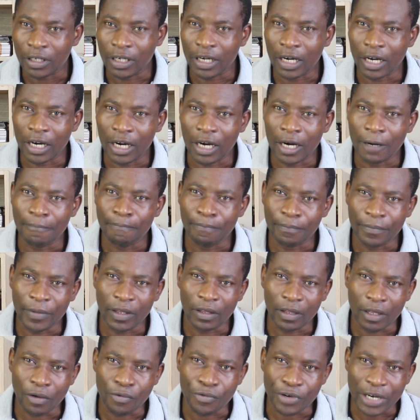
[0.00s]

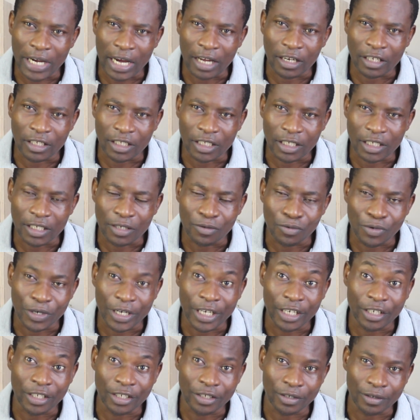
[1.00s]
The reality will
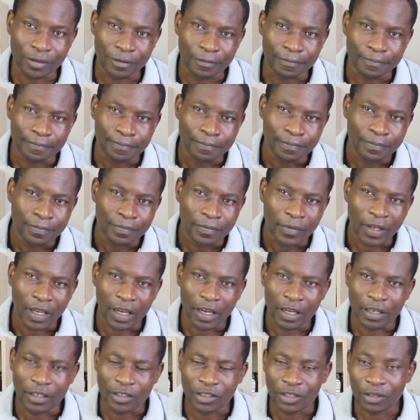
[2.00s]
hit you,
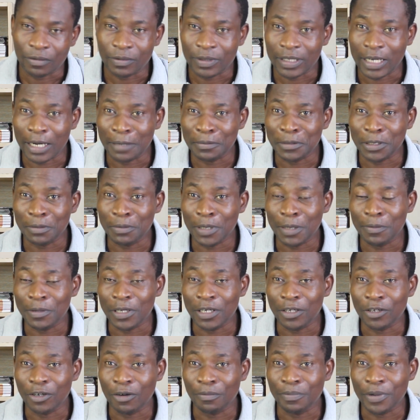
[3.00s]
and sometimes maybe
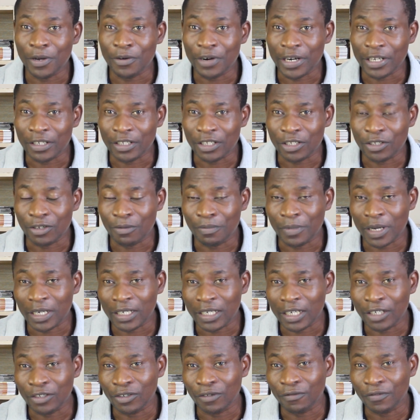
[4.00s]
your parents, your
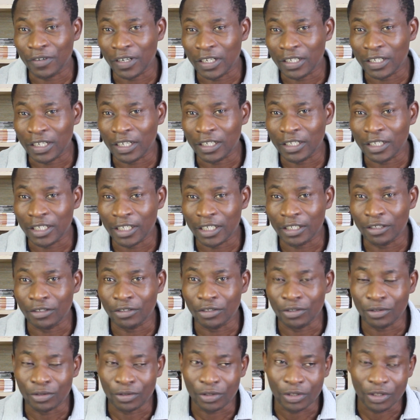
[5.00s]
mother, your father, they
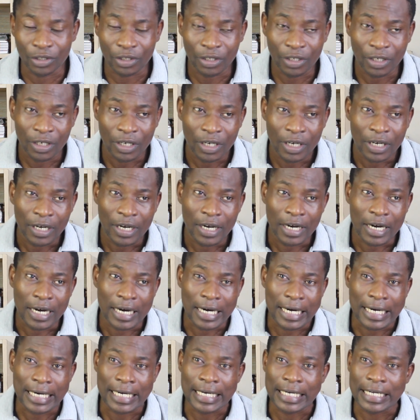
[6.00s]
use
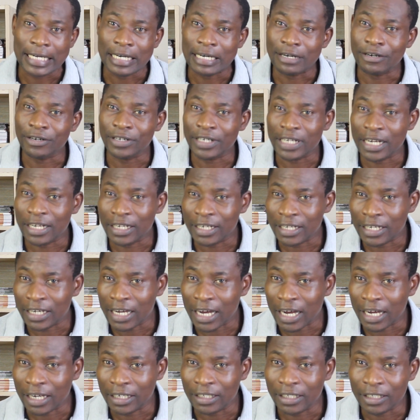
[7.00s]
all that they
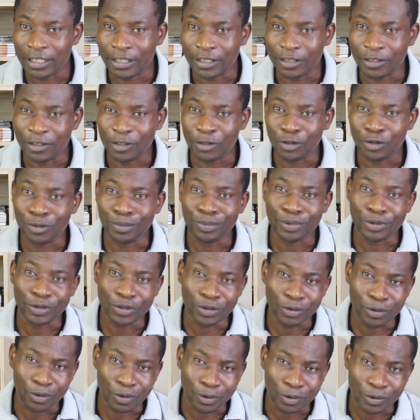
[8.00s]
had, you know, to put
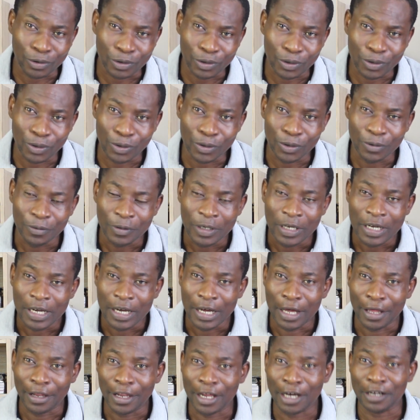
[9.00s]
you through school,
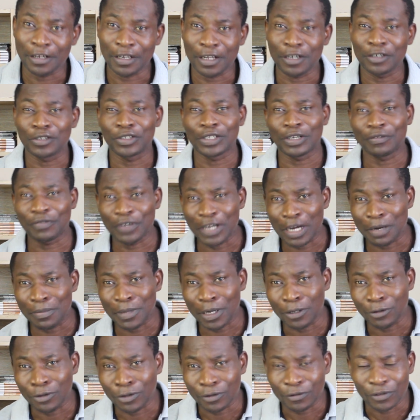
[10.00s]
and now that you have come
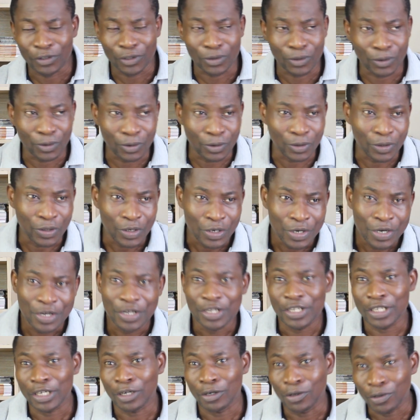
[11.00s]
out of school,
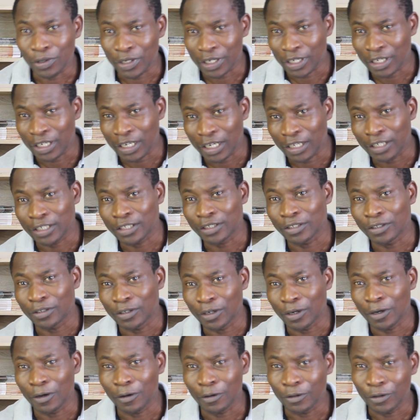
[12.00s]
they are looking at, you
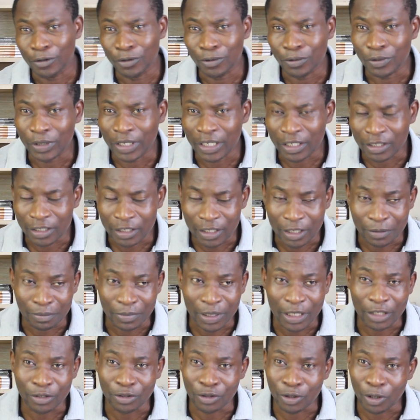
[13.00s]
know, you getting a
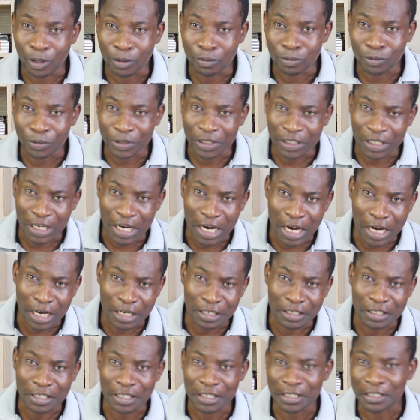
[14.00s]
big job with
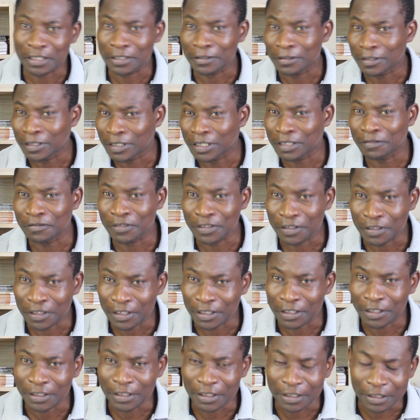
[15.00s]
cars and
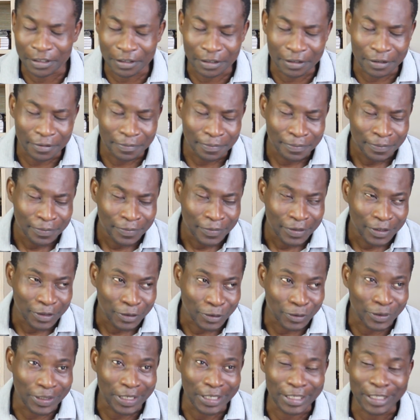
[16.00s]
everything, you know,
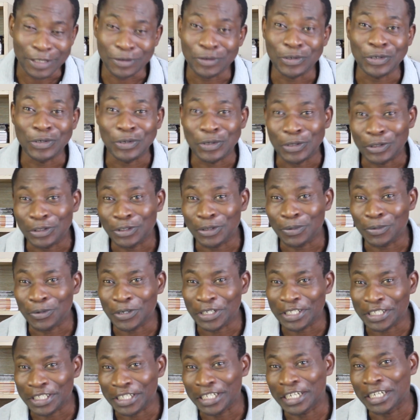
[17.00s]
so that they will go somewhere
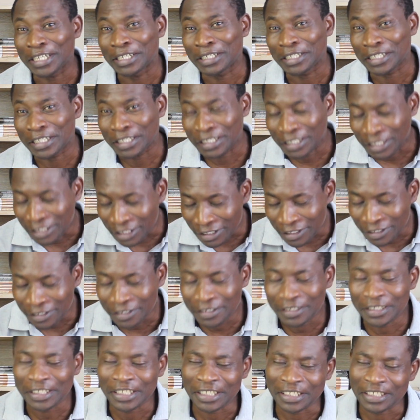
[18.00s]
and say that, you know,
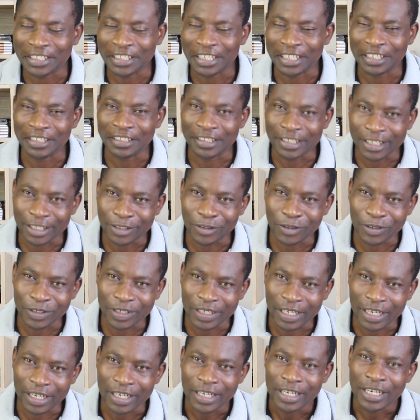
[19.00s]
their son, their
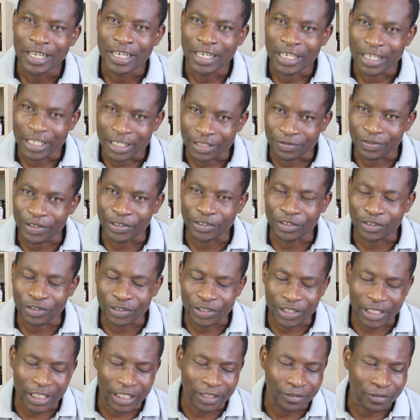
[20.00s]
daughter is very
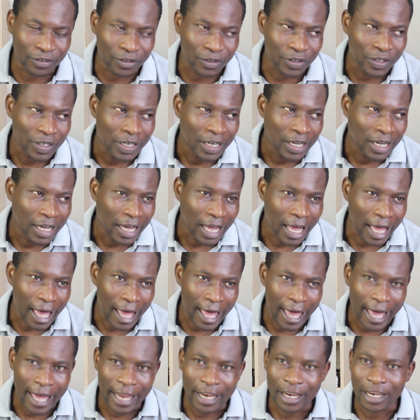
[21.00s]
successful,
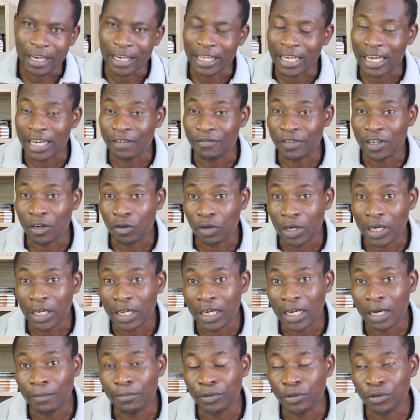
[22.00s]
and they are even
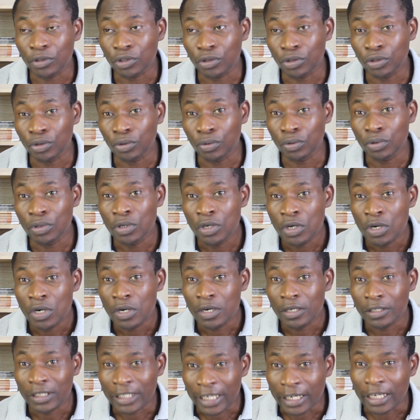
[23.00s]
looking up to you,
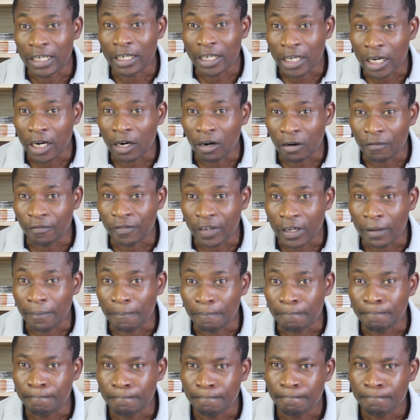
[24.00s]
taking care of them.